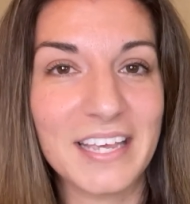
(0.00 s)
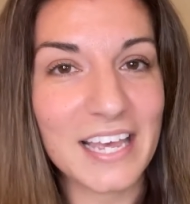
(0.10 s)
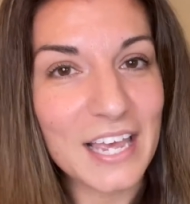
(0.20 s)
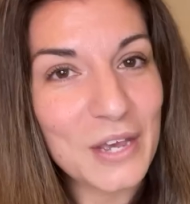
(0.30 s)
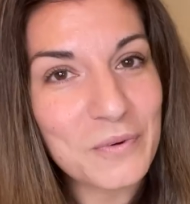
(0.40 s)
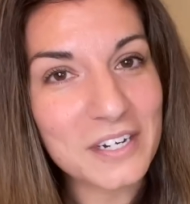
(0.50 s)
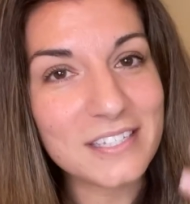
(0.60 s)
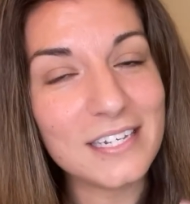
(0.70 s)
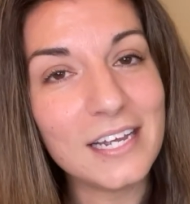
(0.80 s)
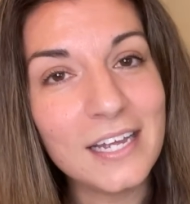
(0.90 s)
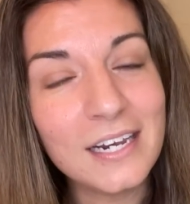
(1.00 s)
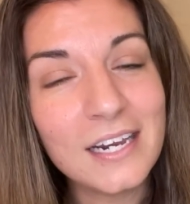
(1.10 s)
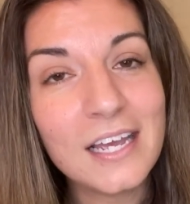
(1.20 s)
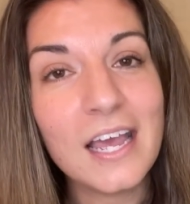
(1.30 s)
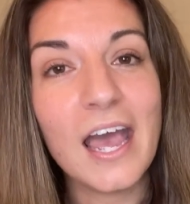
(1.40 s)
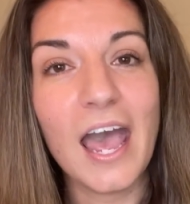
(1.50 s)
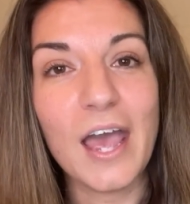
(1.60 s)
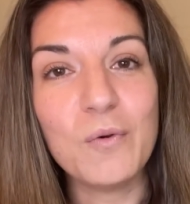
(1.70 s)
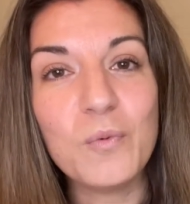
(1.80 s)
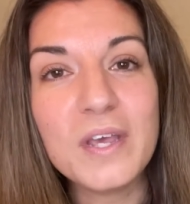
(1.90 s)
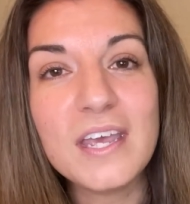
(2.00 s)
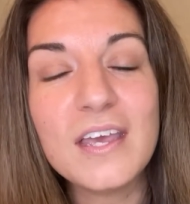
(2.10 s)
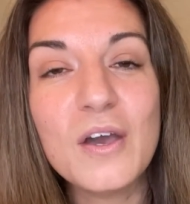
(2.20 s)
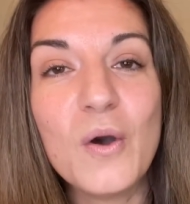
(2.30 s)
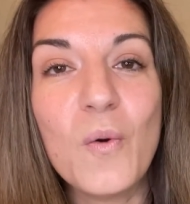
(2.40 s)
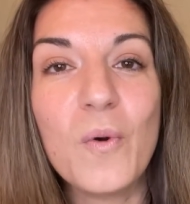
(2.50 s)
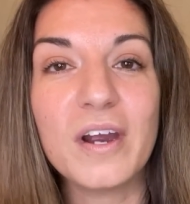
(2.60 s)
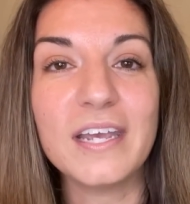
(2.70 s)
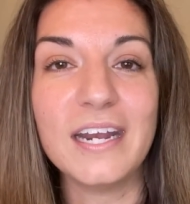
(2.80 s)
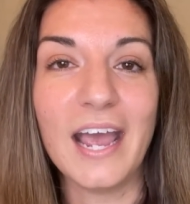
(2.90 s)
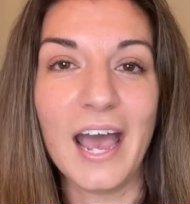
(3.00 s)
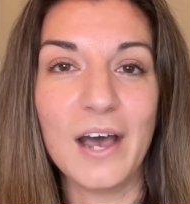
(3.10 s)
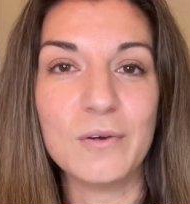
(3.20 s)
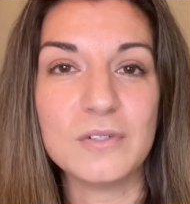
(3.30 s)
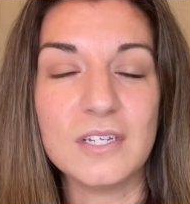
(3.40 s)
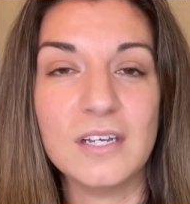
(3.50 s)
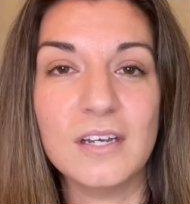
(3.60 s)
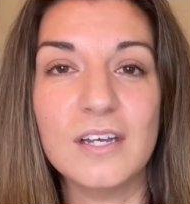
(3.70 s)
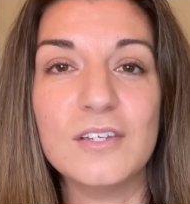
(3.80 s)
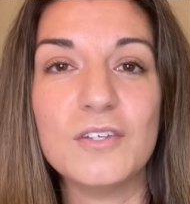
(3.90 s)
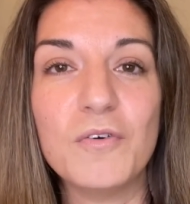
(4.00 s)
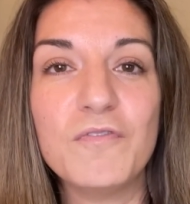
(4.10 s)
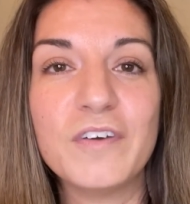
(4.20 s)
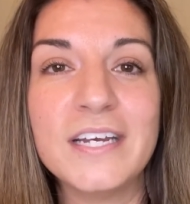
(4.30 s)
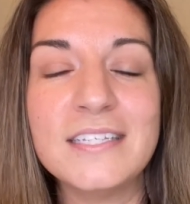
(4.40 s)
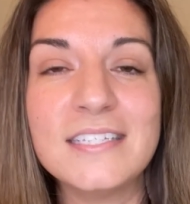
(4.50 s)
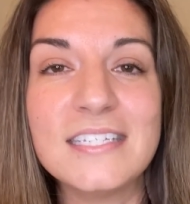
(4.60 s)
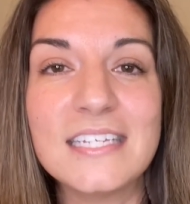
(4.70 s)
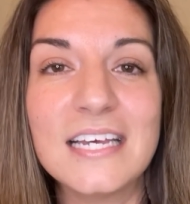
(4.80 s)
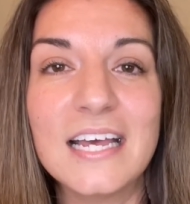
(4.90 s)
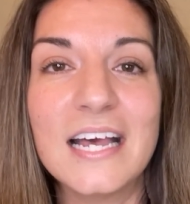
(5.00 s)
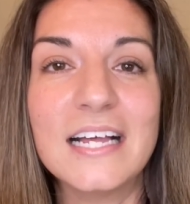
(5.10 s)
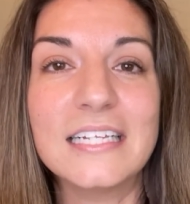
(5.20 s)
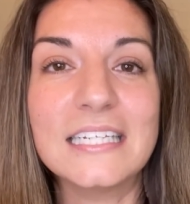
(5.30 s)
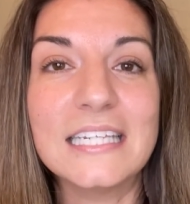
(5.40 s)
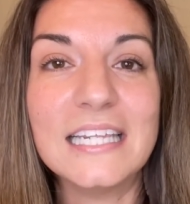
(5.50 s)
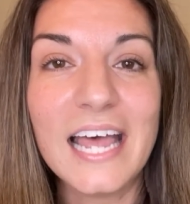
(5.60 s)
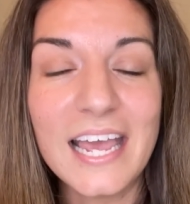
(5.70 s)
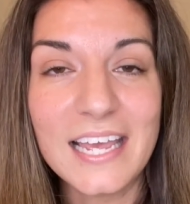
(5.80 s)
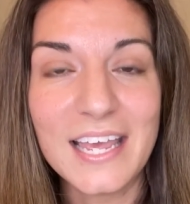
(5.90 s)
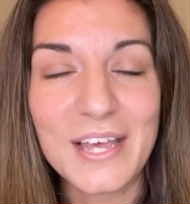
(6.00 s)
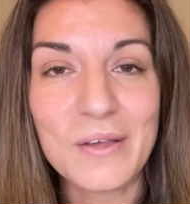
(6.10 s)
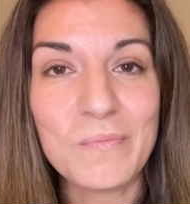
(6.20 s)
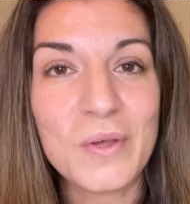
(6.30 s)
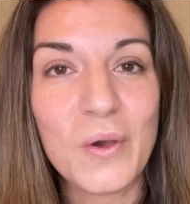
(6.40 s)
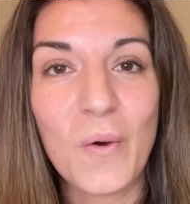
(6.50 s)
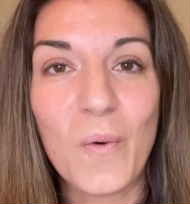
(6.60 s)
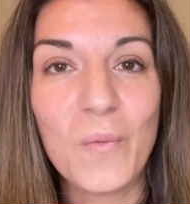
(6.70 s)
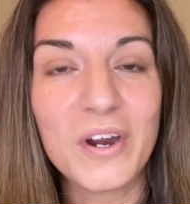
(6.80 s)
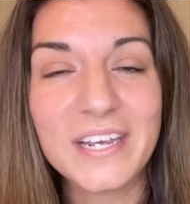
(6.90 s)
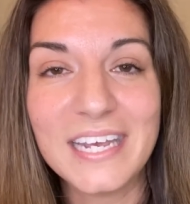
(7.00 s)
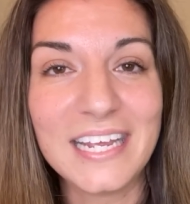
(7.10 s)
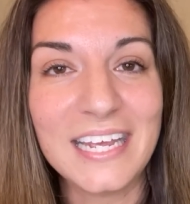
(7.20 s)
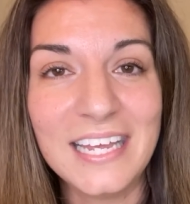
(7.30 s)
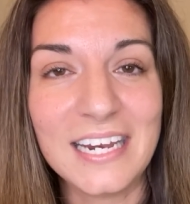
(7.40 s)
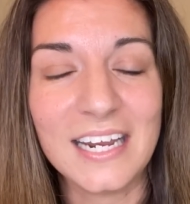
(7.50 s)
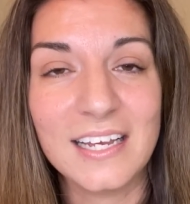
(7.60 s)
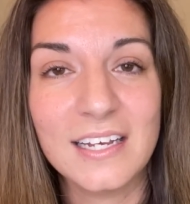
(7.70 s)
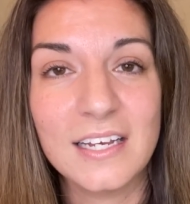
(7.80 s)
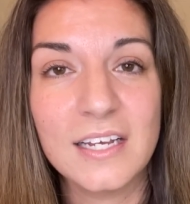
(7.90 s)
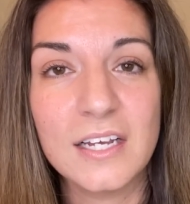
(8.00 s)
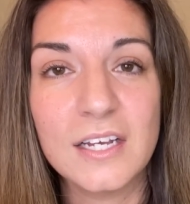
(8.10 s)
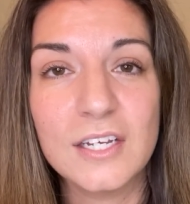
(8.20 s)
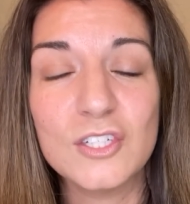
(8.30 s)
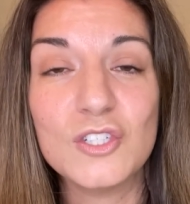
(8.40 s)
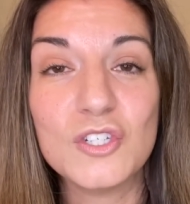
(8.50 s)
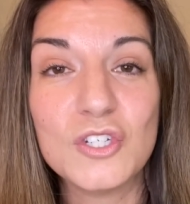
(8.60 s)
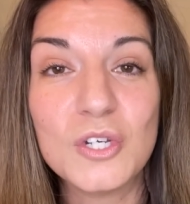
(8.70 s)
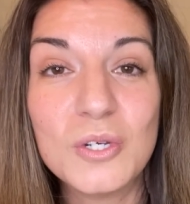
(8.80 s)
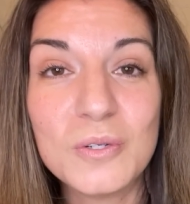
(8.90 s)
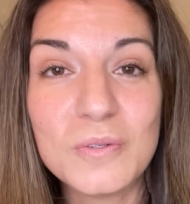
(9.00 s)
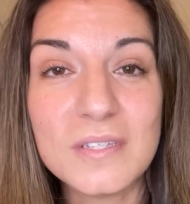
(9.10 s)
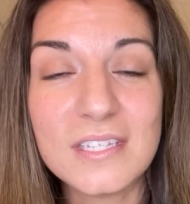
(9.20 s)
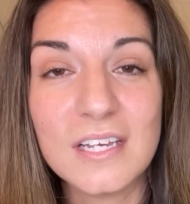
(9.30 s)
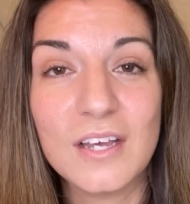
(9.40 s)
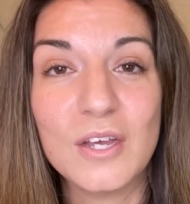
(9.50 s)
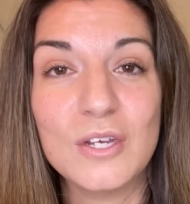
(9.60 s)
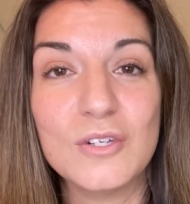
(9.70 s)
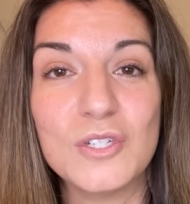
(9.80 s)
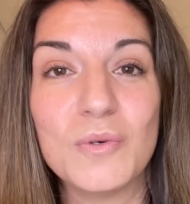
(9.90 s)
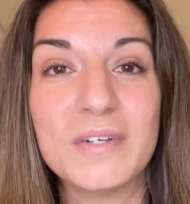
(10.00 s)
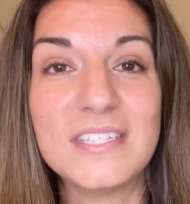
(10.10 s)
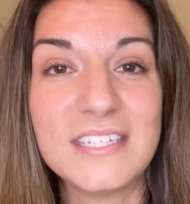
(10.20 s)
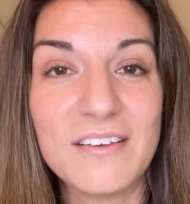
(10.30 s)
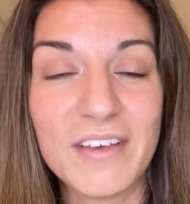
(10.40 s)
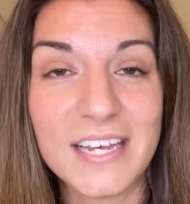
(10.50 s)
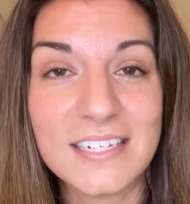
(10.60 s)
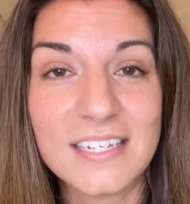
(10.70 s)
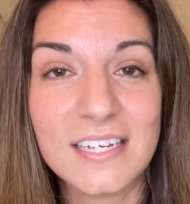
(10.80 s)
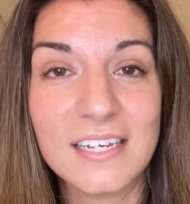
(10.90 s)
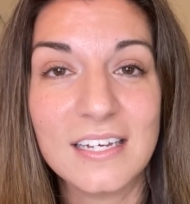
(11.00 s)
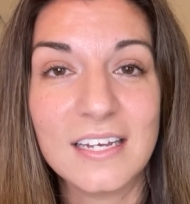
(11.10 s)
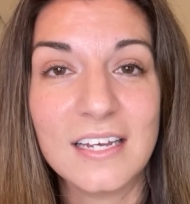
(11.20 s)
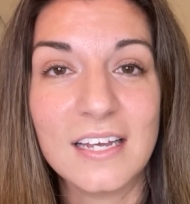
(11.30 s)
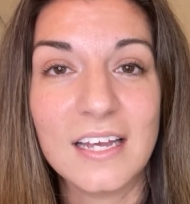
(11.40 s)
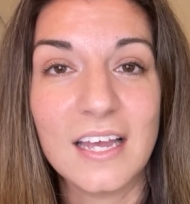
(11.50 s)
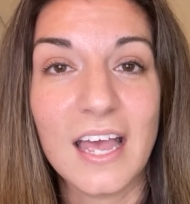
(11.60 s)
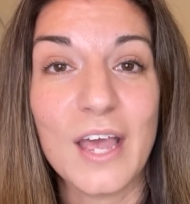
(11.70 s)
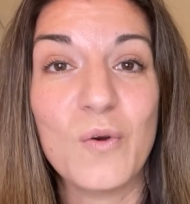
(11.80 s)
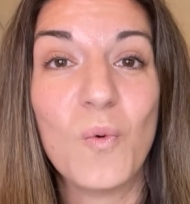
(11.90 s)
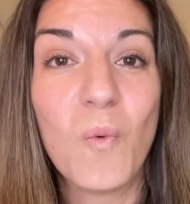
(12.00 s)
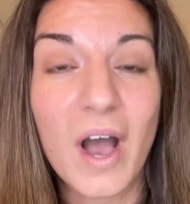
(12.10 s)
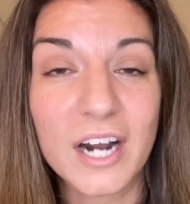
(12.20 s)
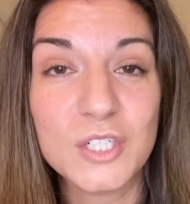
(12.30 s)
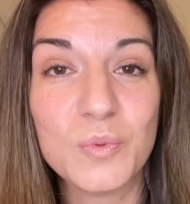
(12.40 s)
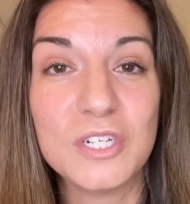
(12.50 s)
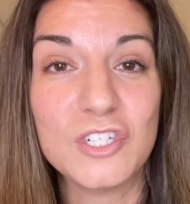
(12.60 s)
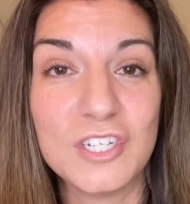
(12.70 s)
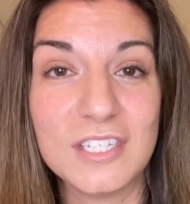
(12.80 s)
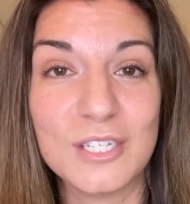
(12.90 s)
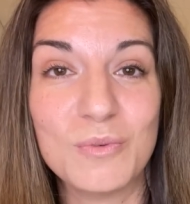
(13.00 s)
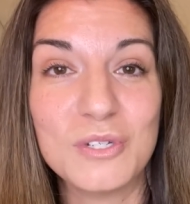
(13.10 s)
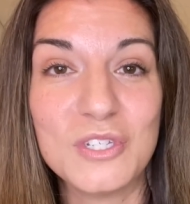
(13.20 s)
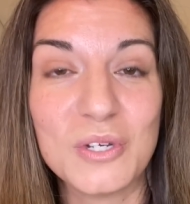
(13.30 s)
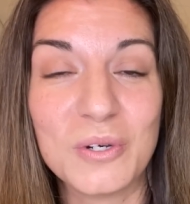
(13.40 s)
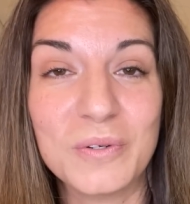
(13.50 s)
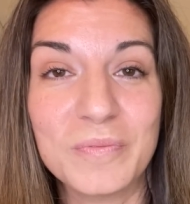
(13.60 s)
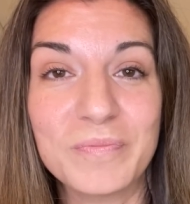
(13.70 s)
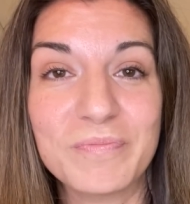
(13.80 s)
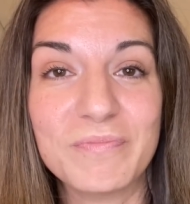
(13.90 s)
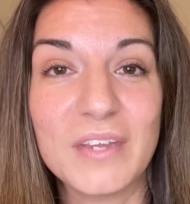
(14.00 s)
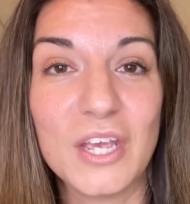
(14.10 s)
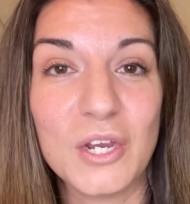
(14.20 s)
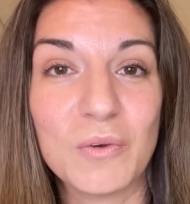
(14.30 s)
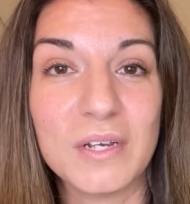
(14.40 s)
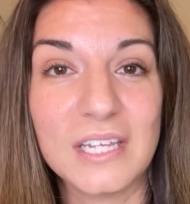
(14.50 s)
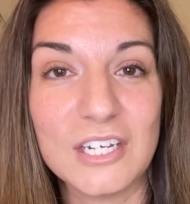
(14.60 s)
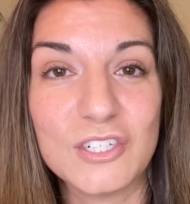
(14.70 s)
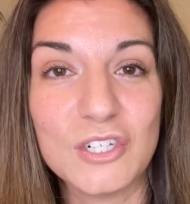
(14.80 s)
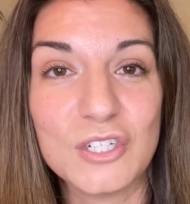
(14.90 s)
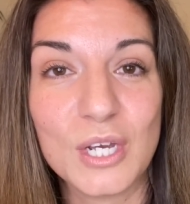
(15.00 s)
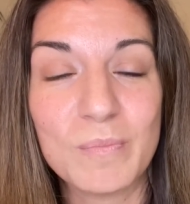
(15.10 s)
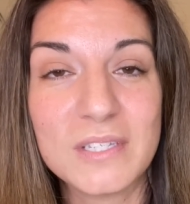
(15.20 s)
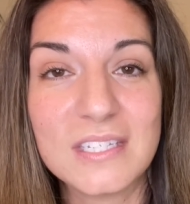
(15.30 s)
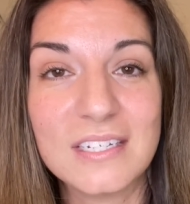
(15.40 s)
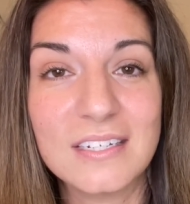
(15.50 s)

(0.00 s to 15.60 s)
He works it in and we work it out. So friends, let him work it in. Choose to receive it and watch what Jesus will do in your relationships.